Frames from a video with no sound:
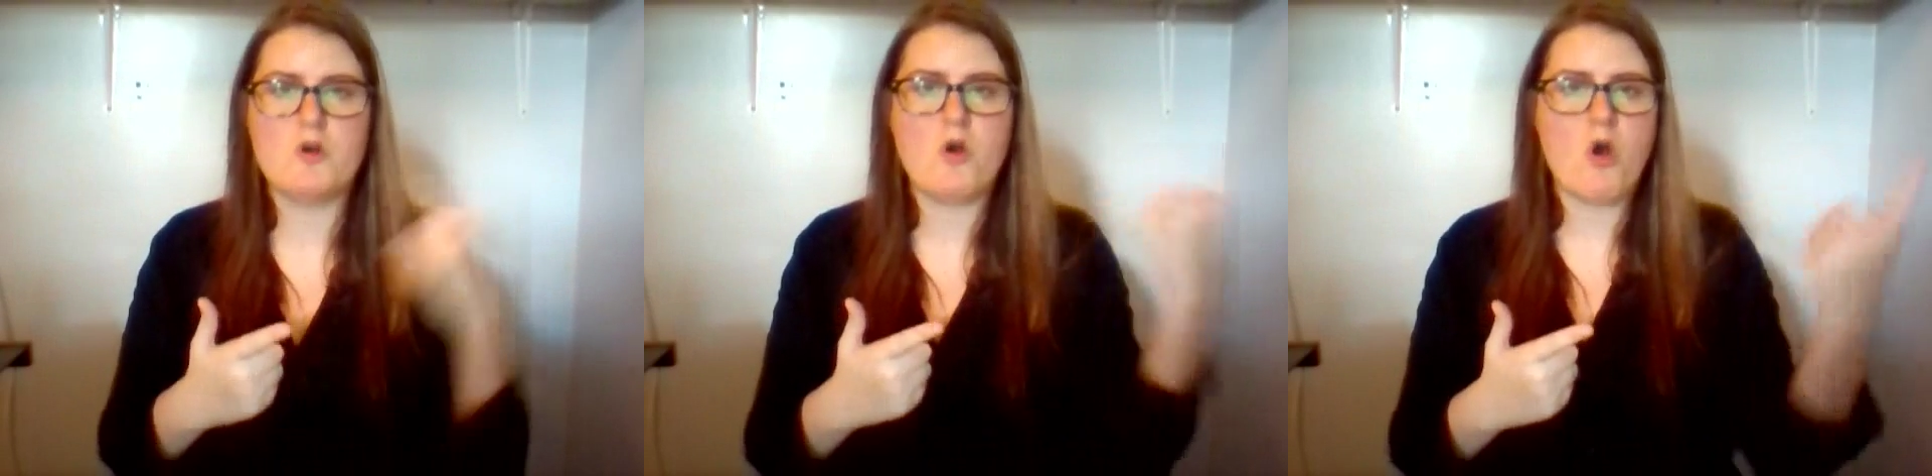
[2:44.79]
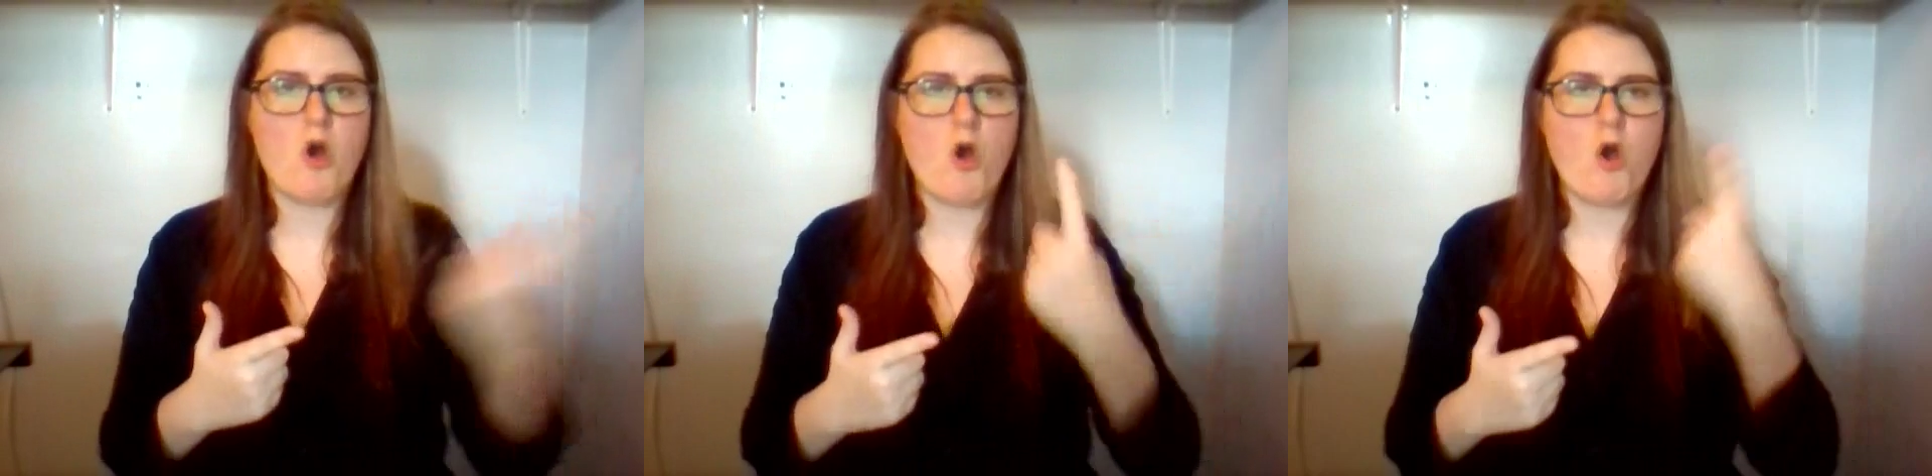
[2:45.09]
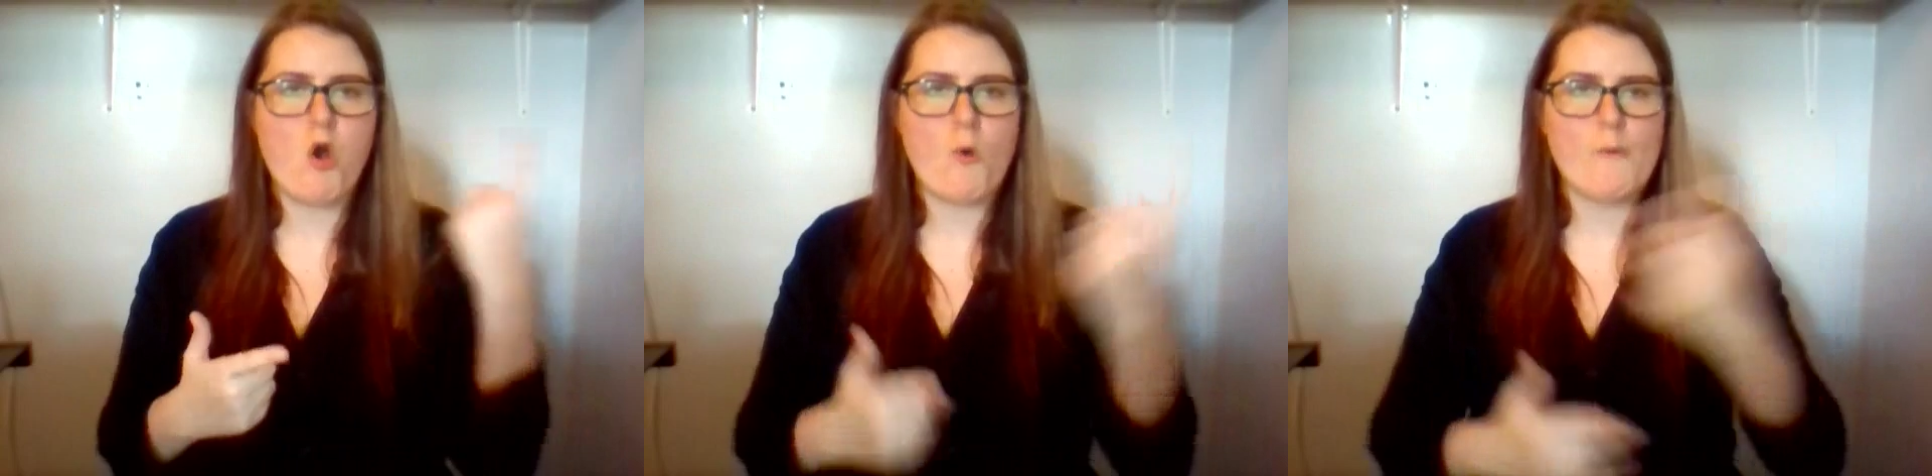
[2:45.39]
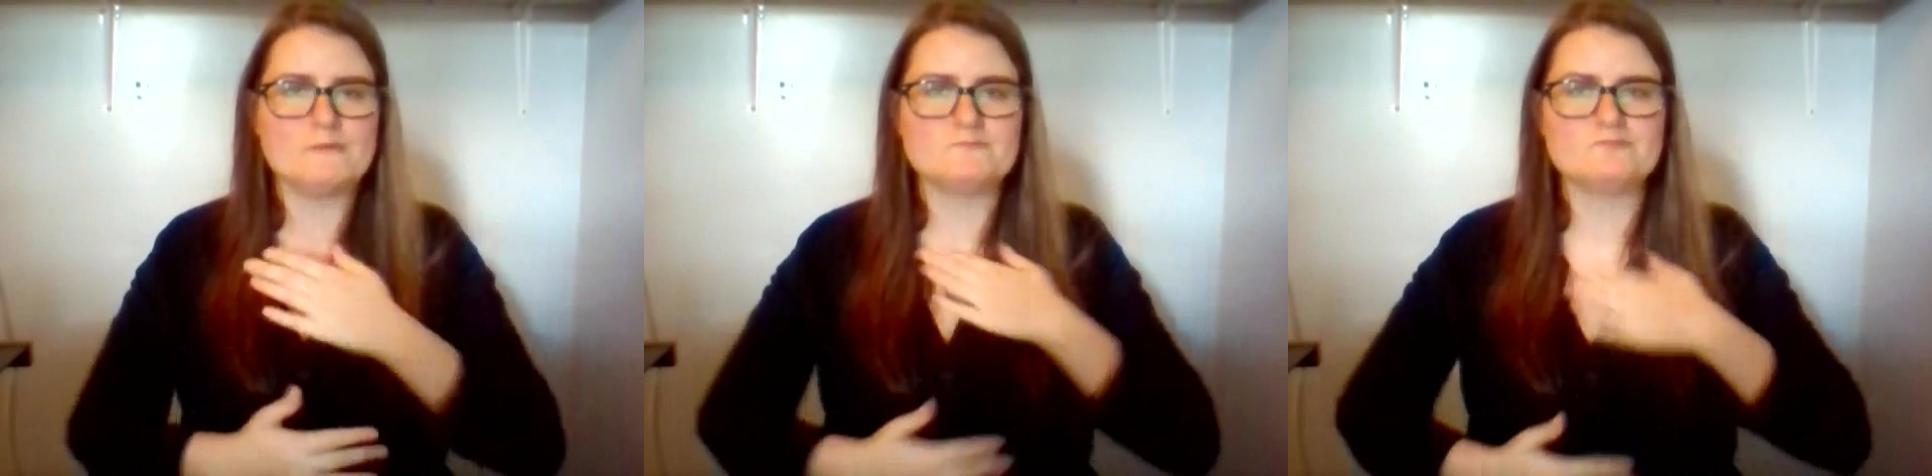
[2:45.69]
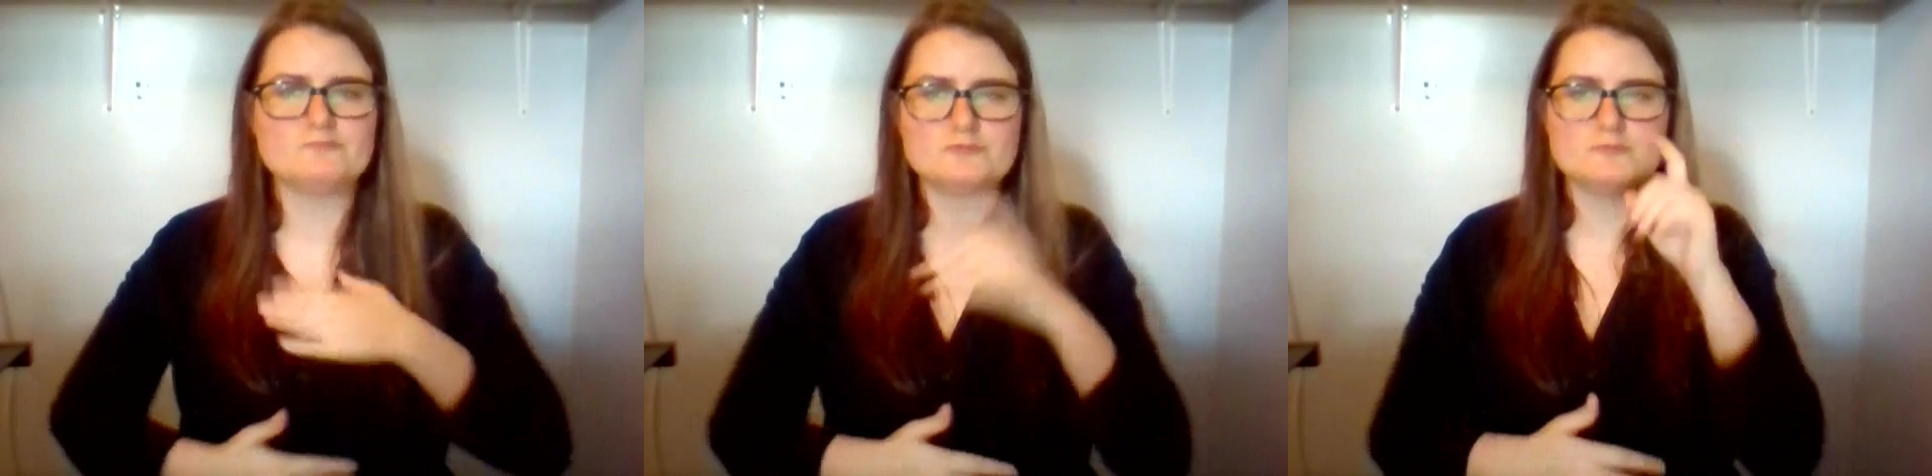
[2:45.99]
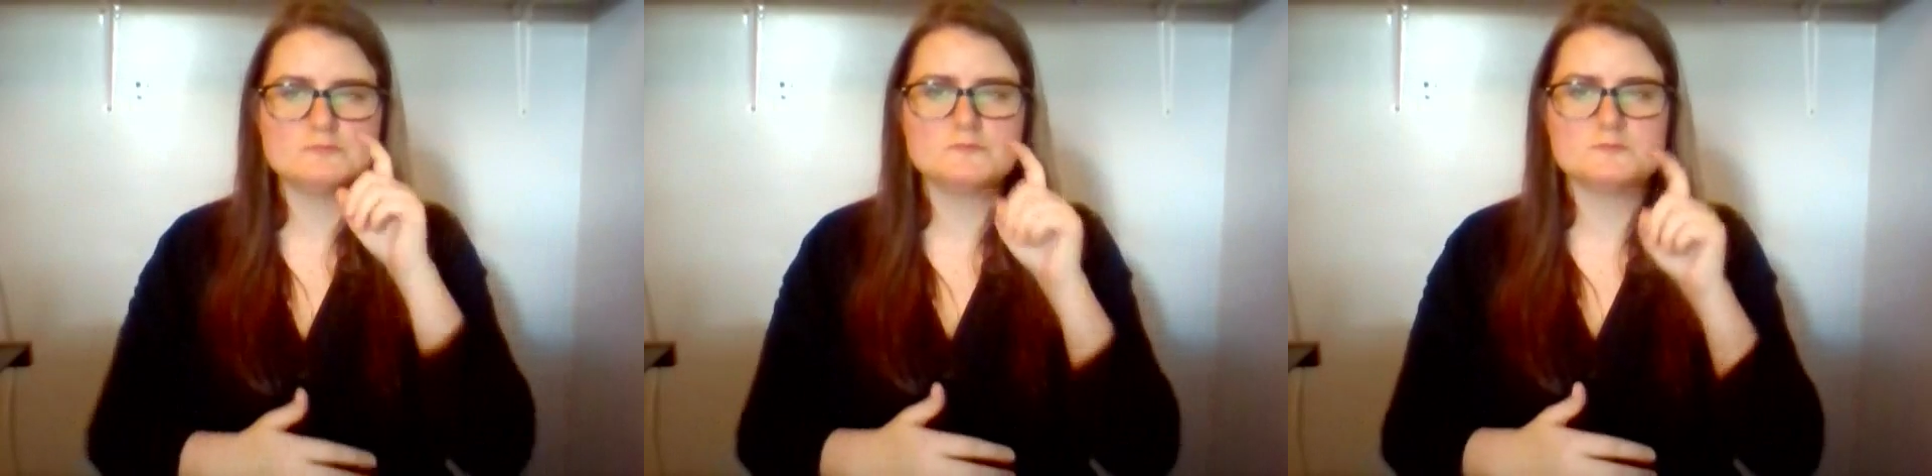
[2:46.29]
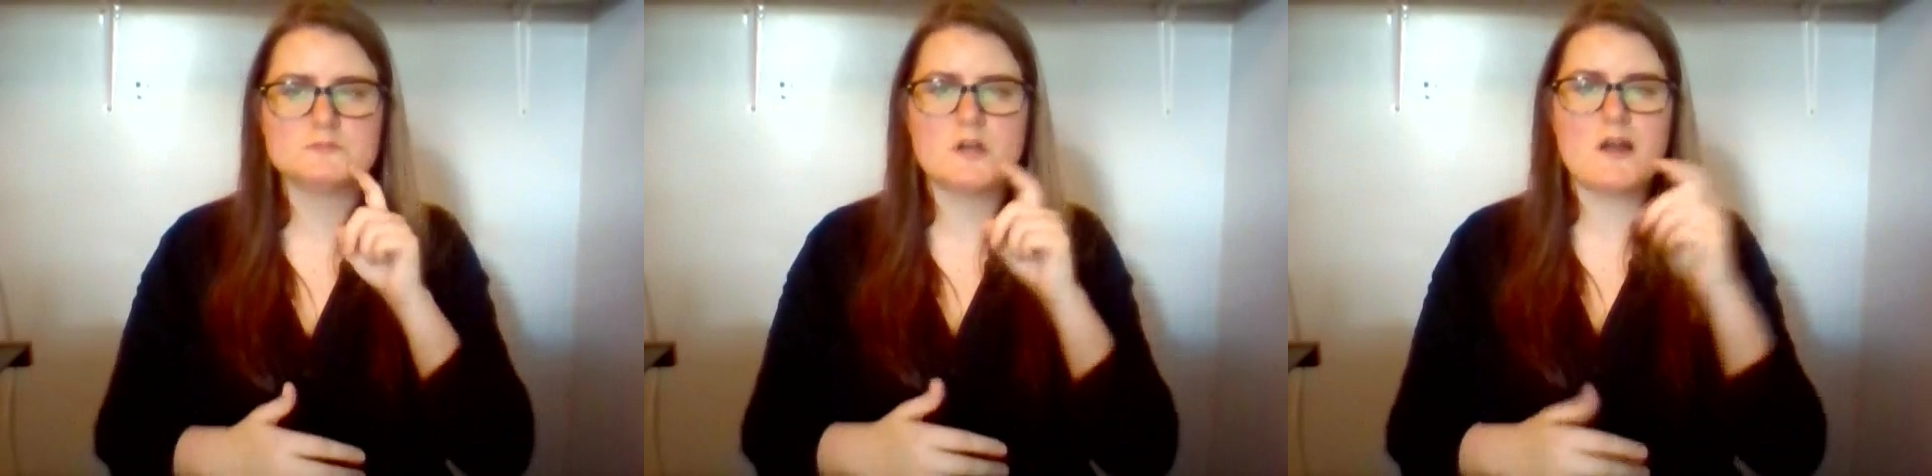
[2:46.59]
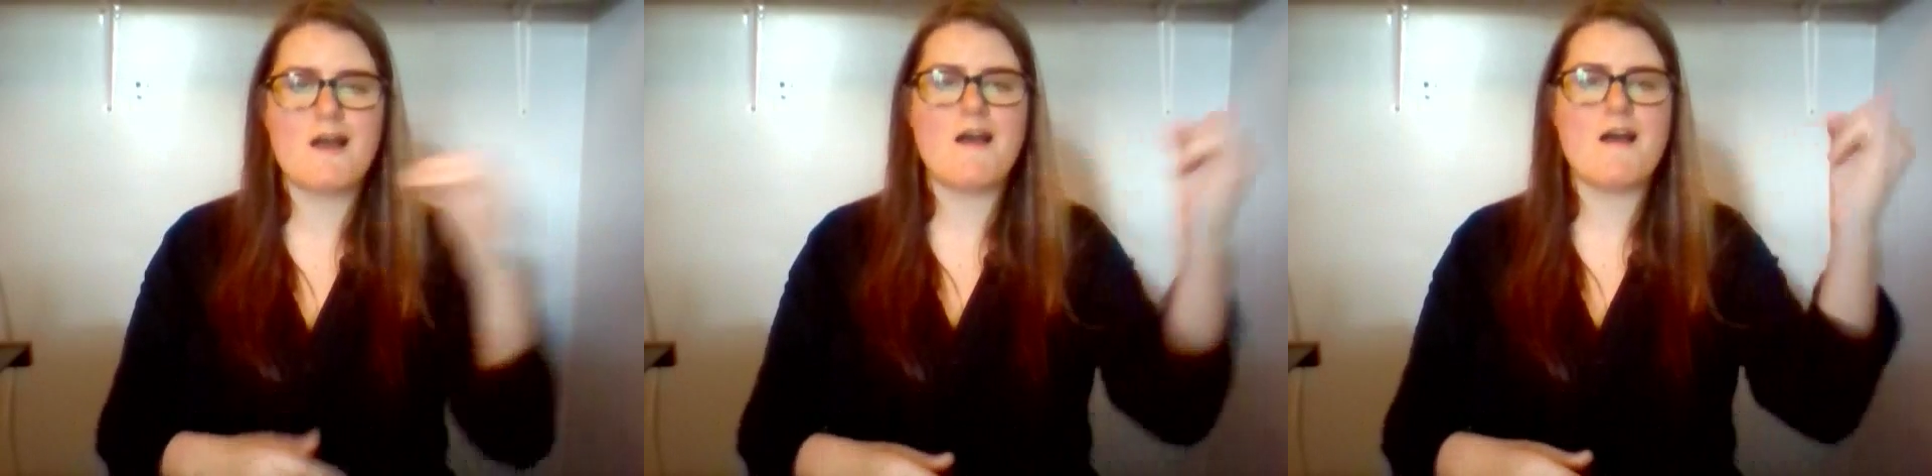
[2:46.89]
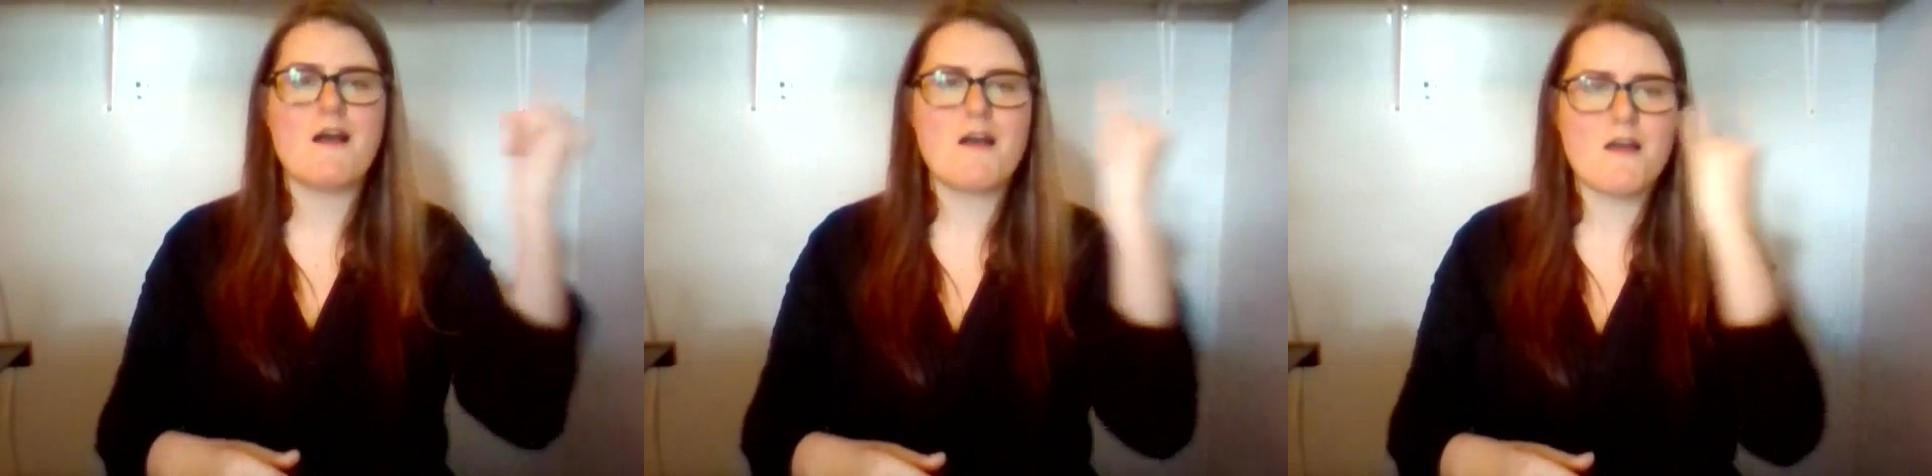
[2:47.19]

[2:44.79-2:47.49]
1 Corinthians 6:18, flee from